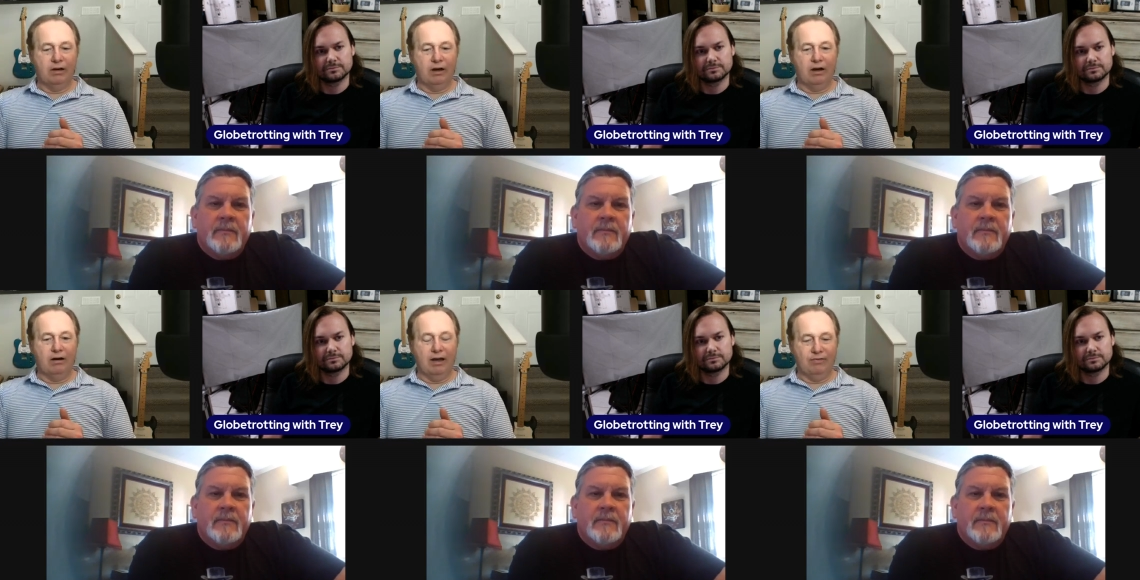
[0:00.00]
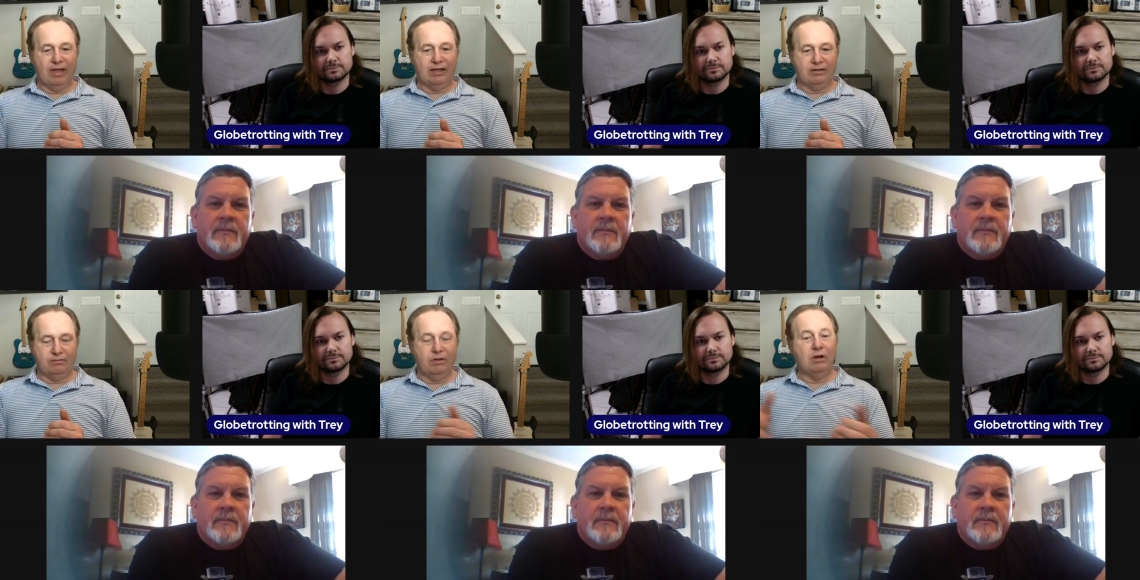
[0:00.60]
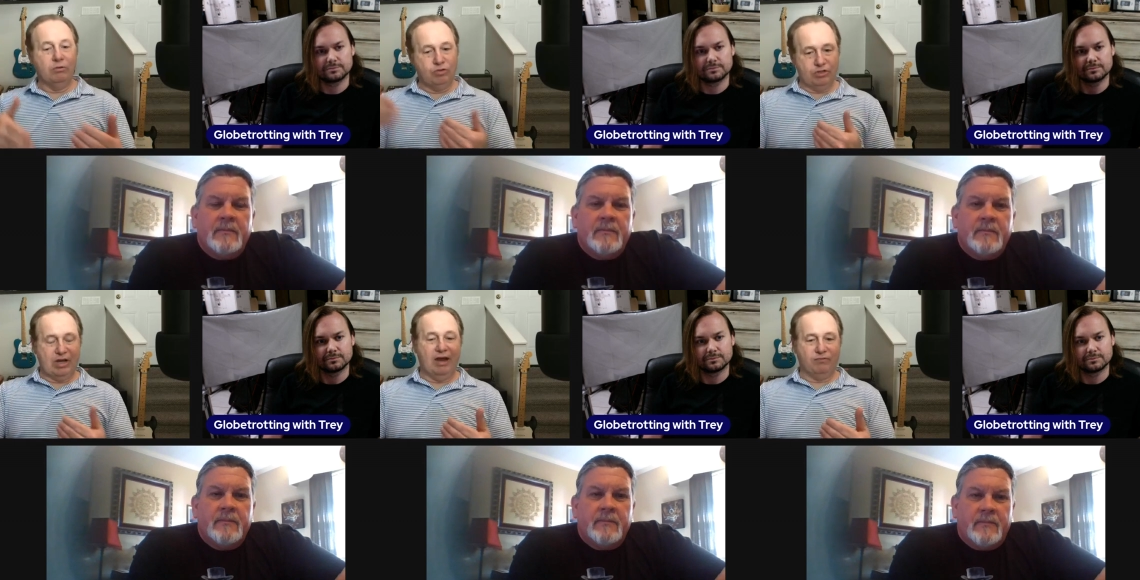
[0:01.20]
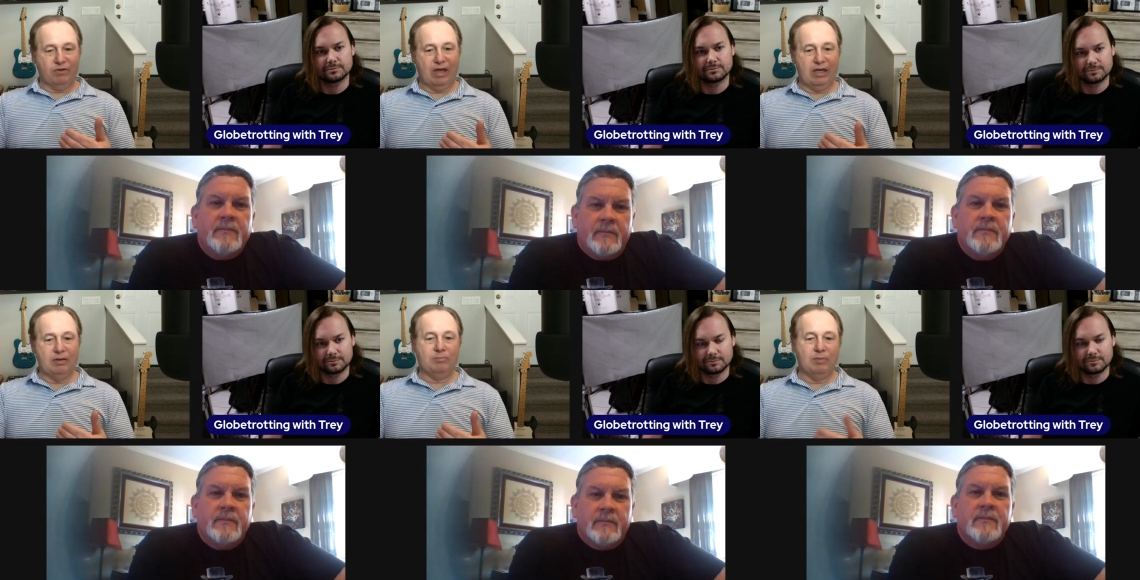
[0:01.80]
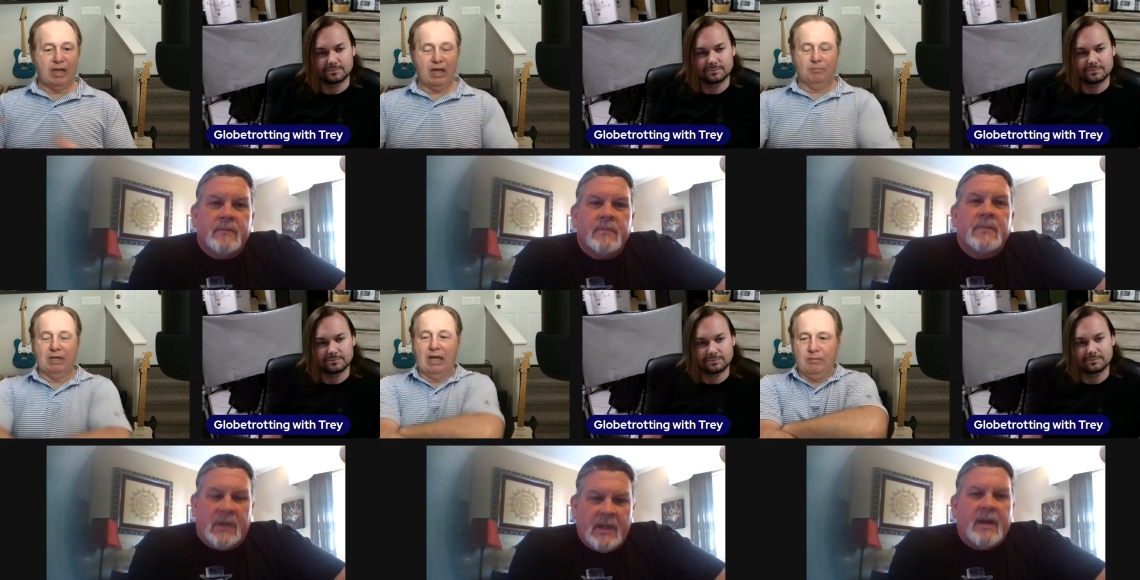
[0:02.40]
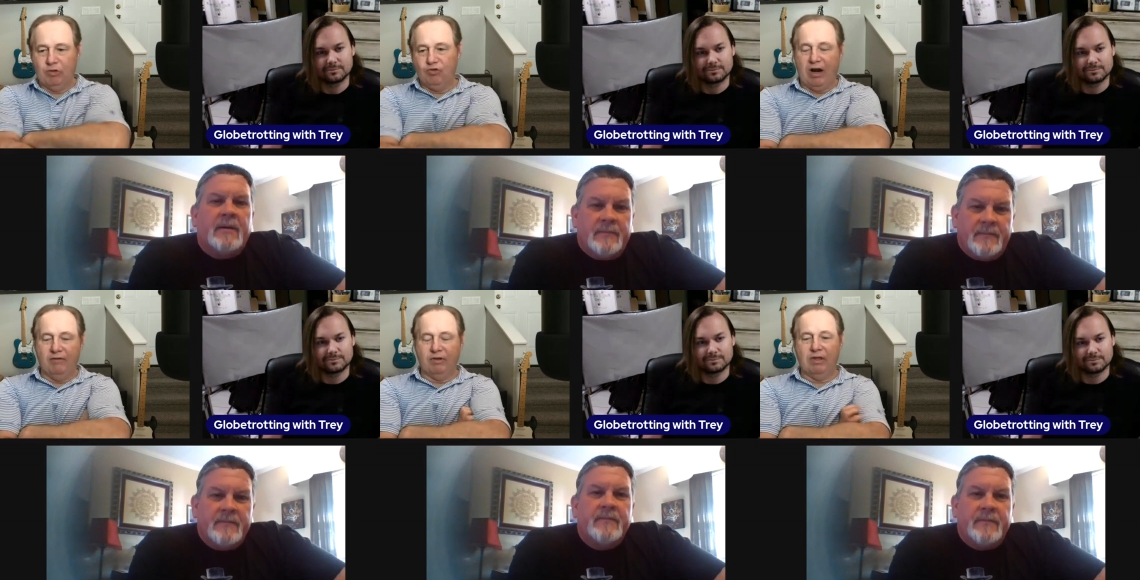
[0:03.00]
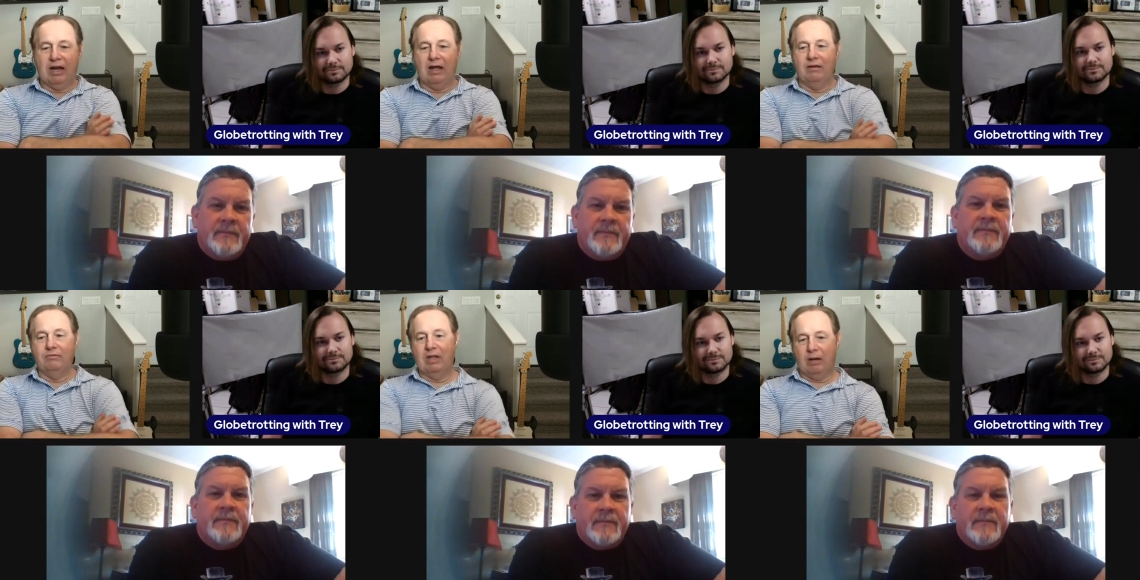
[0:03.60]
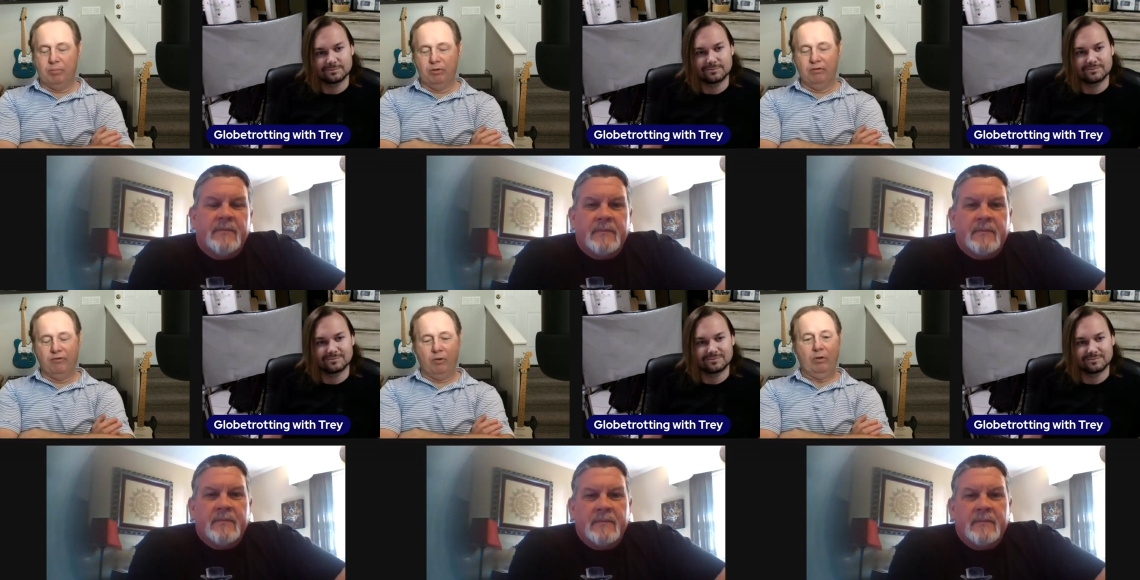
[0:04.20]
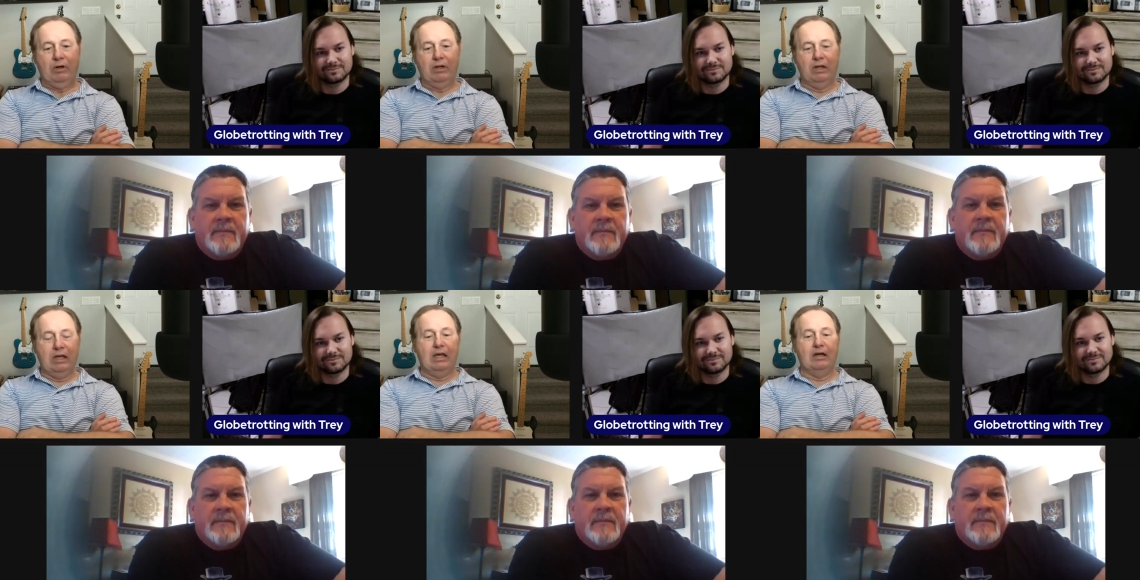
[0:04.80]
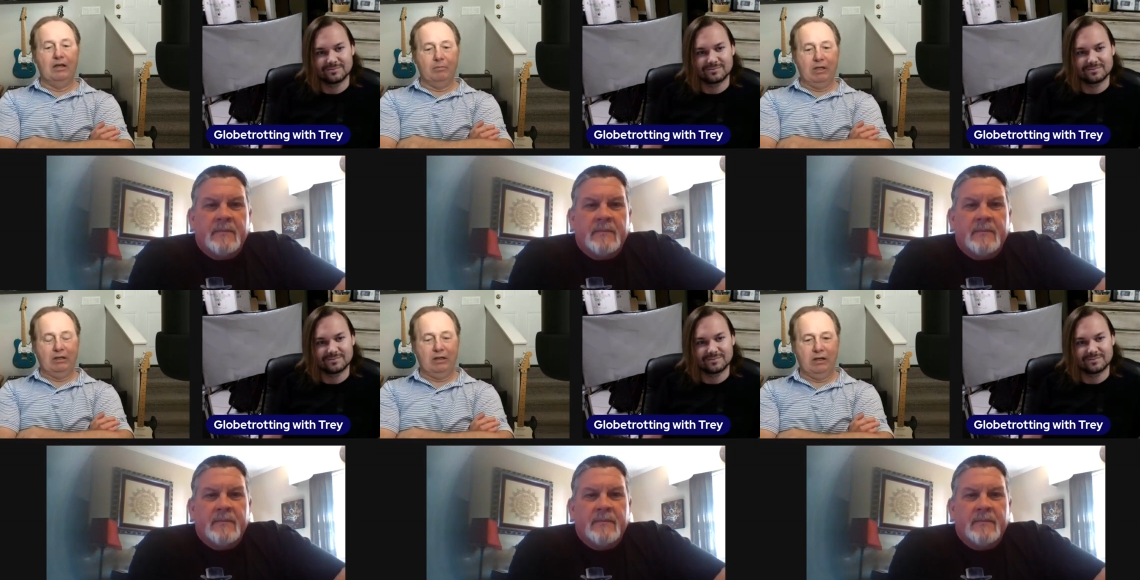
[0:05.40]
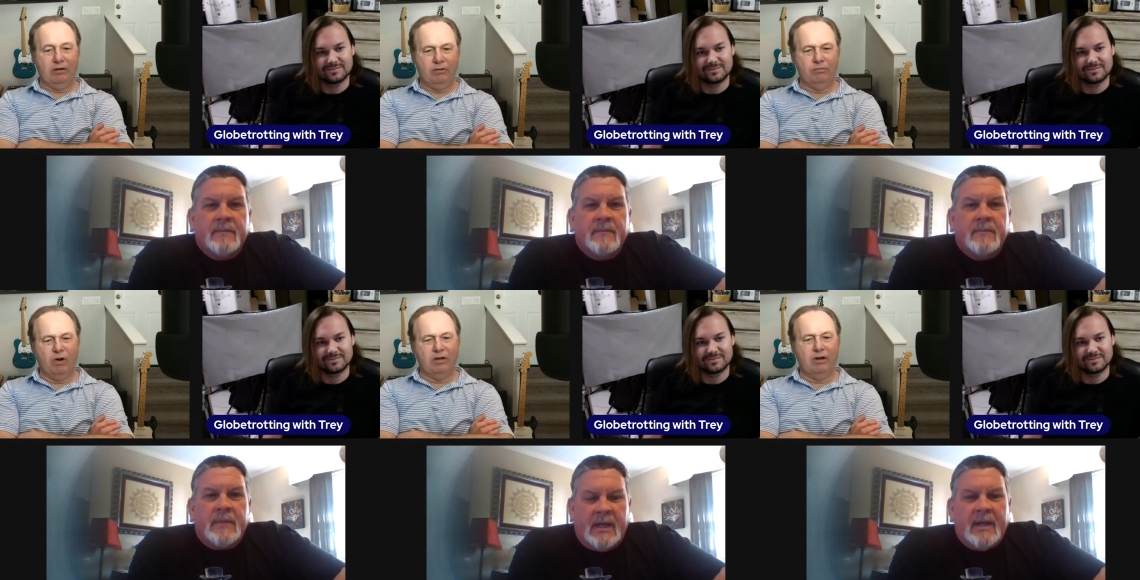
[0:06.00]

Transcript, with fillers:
Speaker 1: uh, at that. You know, just after that, he kind of became the driver that I that I pulled for. He ended up getting killed. What?